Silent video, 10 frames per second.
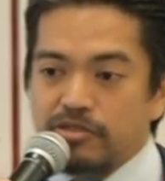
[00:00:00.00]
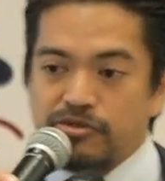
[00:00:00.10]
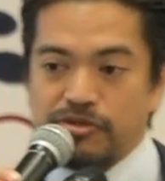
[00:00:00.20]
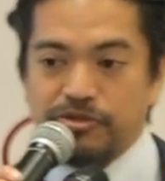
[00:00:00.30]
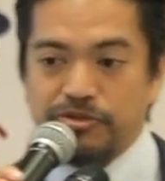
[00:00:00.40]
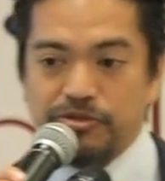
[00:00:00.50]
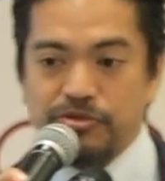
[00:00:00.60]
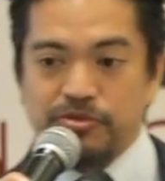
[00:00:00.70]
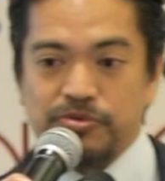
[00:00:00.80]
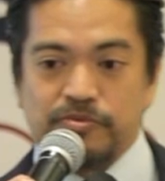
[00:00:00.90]

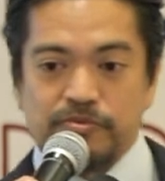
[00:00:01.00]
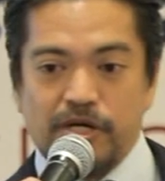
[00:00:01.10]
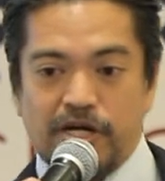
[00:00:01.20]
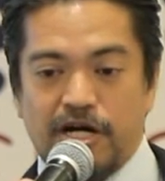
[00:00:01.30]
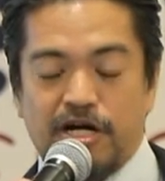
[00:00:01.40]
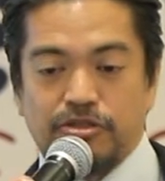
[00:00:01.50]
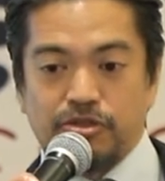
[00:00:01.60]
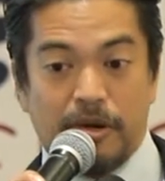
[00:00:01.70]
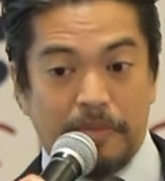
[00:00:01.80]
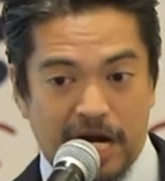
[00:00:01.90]
to, uh,
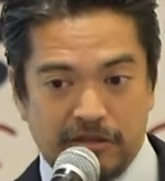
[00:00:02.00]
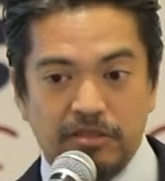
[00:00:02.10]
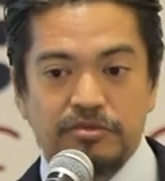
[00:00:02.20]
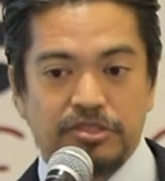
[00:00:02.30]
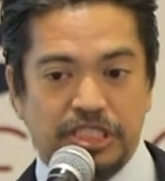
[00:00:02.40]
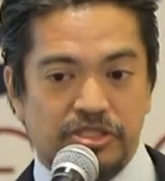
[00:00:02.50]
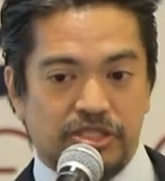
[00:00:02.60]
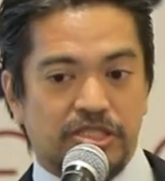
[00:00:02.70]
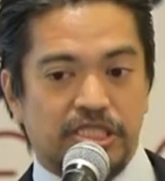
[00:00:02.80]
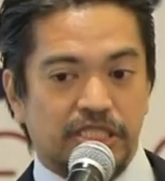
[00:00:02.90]
to apparel.
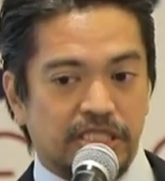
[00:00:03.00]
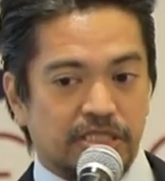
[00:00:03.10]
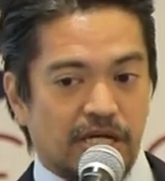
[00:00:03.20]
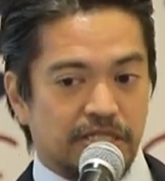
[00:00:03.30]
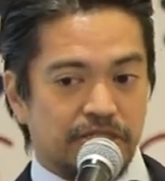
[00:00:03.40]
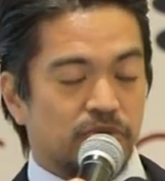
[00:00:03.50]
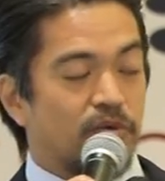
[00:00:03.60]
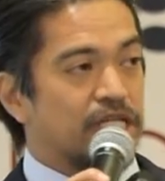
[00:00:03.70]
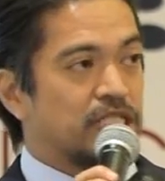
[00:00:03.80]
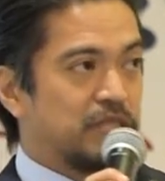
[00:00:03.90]
DTRT is on its
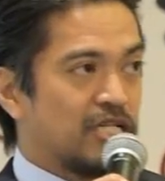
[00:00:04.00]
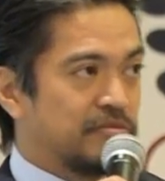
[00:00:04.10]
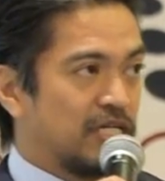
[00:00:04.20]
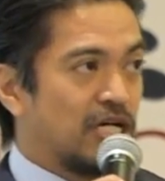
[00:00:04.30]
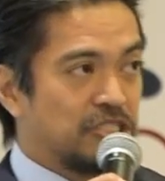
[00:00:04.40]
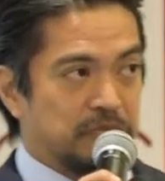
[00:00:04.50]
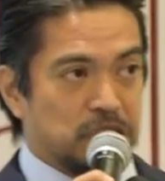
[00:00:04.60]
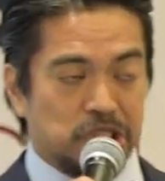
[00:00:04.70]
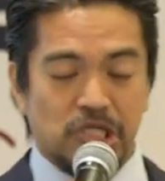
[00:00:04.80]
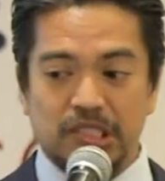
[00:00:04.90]
way to becoming a $100
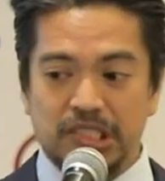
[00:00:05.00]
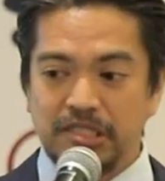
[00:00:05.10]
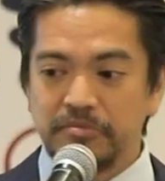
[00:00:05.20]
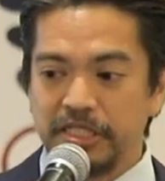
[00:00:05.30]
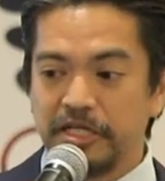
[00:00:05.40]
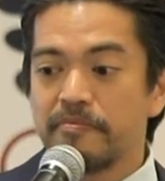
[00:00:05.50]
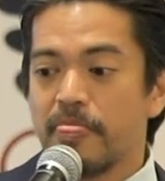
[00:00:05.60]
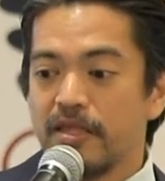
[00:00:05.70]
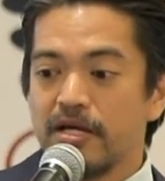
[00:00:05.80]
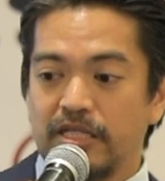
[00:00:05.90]
million company
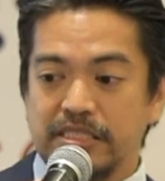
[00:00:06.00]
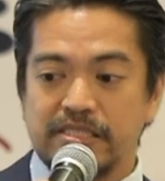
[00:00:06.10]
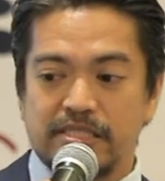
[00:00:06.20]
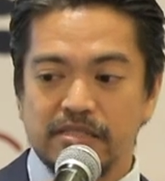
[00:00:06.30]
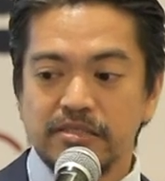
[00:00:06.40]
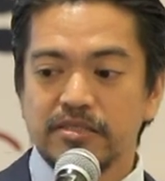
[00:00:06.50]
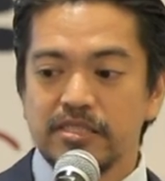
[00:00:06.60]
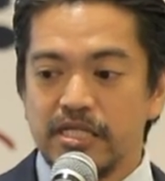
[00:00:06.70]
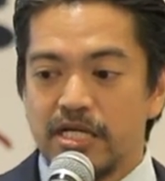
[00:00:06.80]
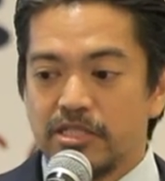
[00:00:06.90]
in sales
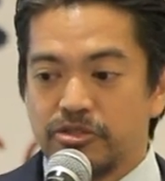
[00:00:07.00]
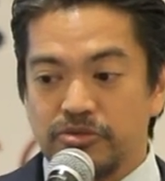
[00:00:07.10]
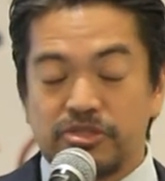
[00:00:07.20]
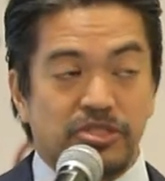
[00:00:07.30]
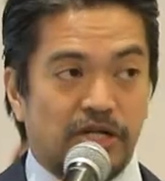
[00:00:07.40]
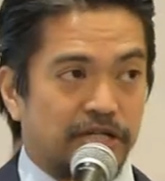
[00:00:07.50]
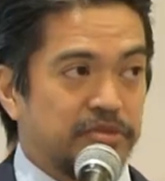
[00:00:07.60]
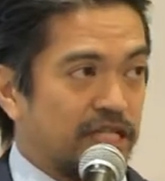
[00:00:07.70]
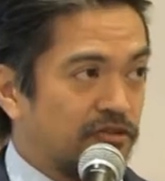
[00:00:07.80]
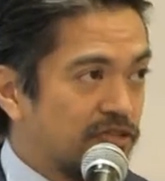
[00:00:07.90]
to
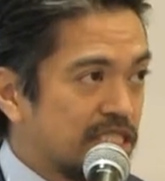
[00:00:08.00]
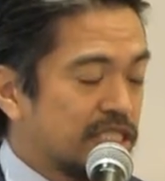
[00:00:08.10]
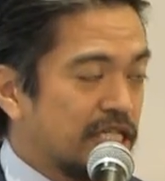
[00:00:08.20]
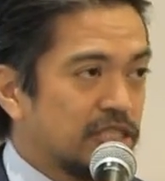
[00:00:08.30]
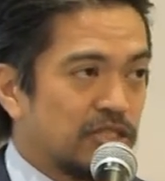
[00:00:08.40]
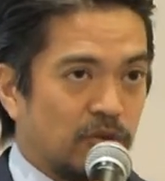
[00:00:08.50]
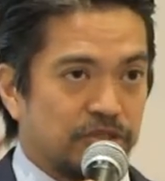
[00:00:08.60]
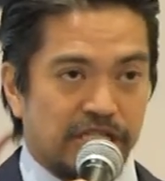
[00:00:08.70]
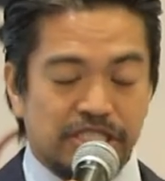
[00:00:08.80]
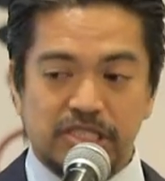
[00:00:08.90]
startups like Freezelink,
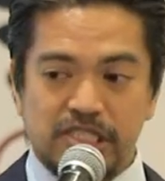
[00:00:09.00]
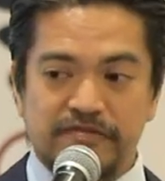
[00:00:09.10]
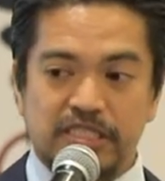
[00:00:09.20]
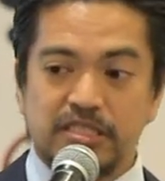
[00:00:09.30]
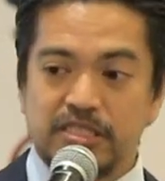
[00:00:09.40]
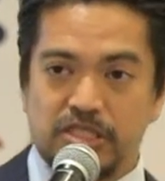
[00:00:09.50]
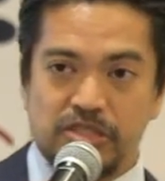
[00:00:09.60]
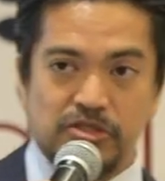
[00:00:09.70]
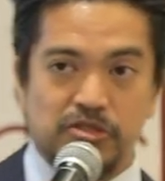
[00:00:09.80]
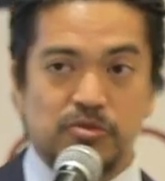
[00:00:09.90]
cold chain service
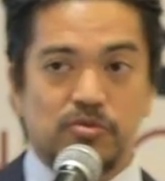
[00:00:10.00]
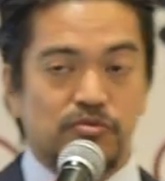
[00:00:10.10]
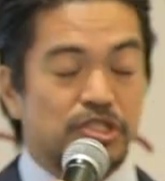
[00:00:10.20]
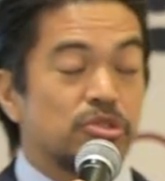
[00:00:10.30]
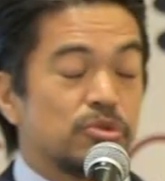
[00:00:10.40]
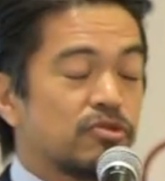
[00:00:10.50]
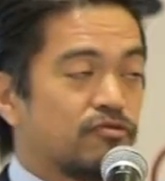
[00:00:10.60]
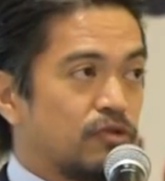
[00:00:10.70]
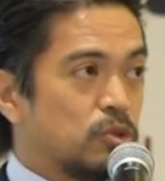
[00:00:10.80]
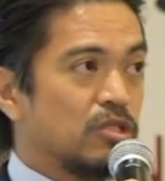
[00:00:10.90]
to reduce
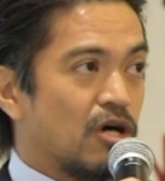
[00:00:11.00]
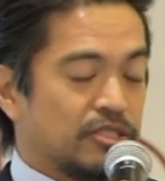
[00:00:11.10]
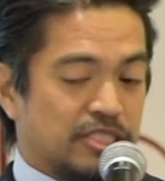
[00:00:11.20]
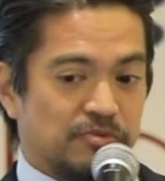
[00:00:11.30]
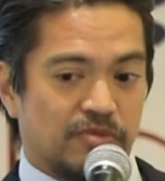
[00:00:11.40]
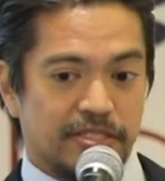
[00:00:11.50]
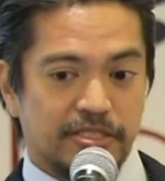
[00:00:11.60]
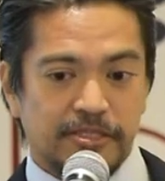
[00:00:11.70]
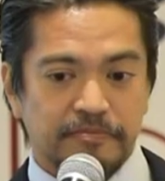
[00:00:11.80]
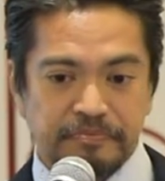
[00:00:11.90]
food loss and
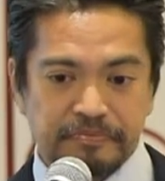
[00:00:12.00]
waste.